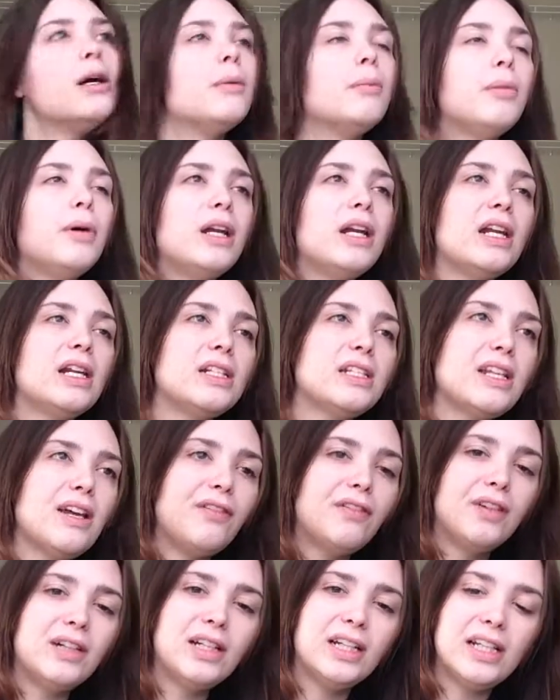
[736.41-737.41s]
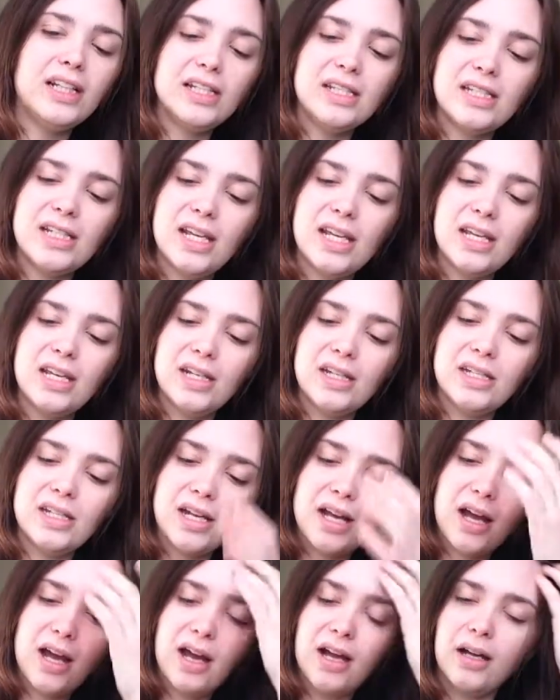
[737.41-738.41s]
but it definitely
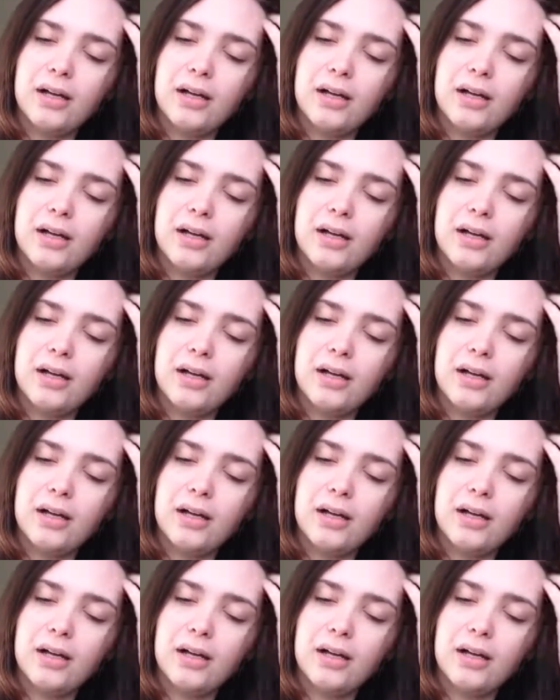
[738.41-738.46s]
did